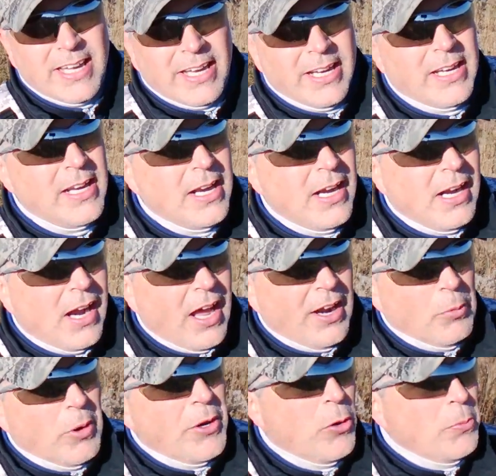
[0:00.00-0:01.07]
day,
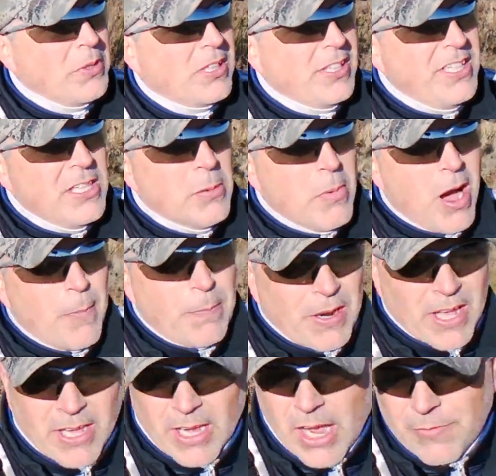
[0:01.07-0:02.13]
and I went home and cleaned them up.
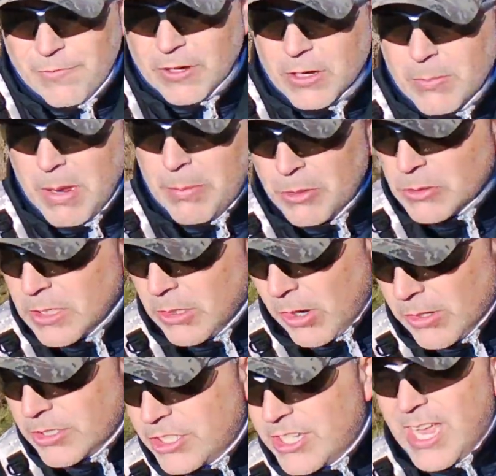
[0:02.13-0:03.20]
And I figured maybe it was a large